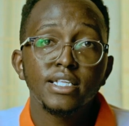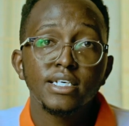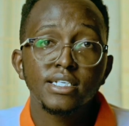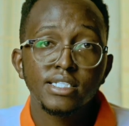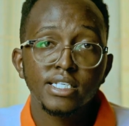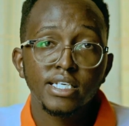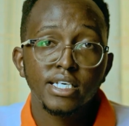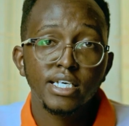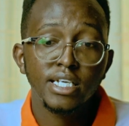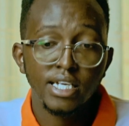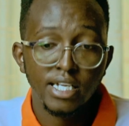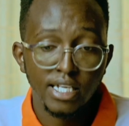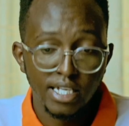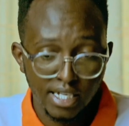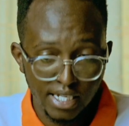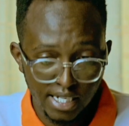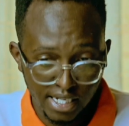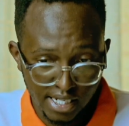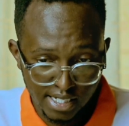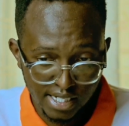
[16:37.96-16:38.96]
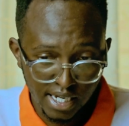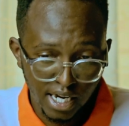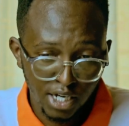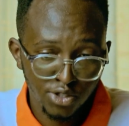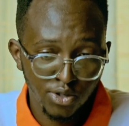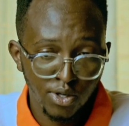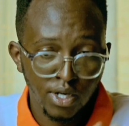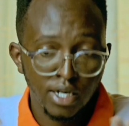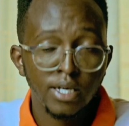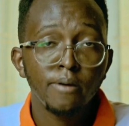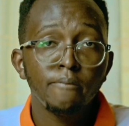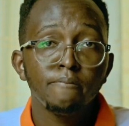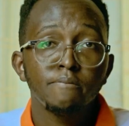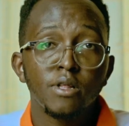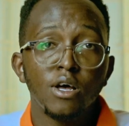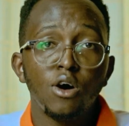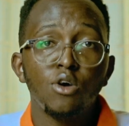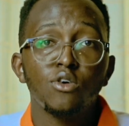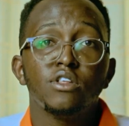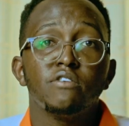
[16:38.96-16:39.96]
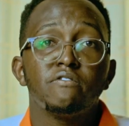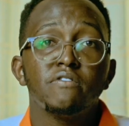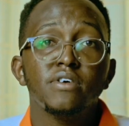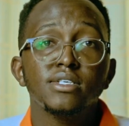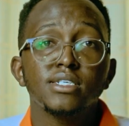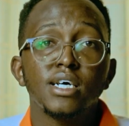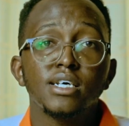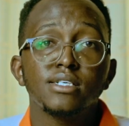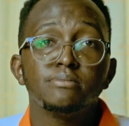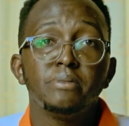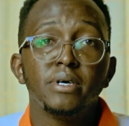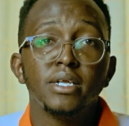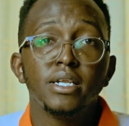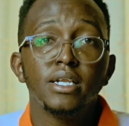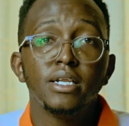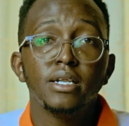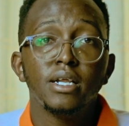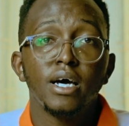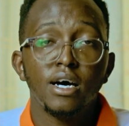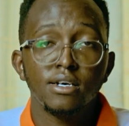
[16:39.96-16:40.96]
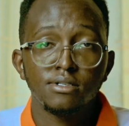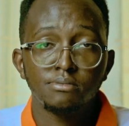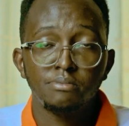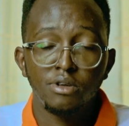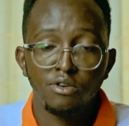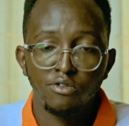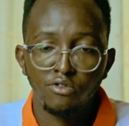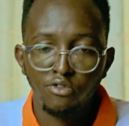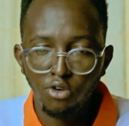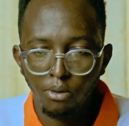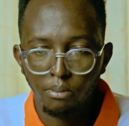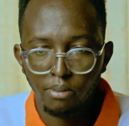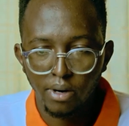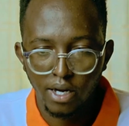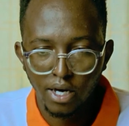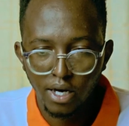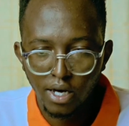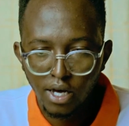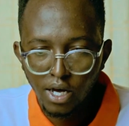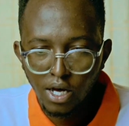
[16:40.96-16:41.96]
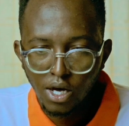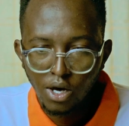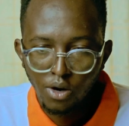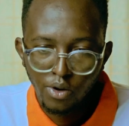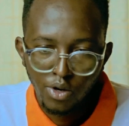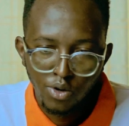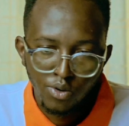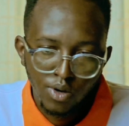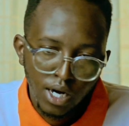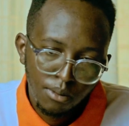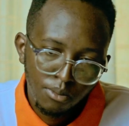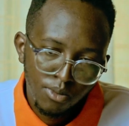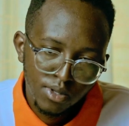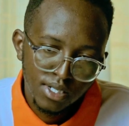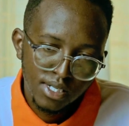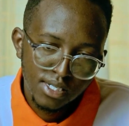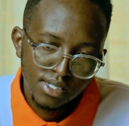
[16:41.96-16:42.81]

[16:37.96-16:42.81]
the skin is actually, or the face has been formed. When you come on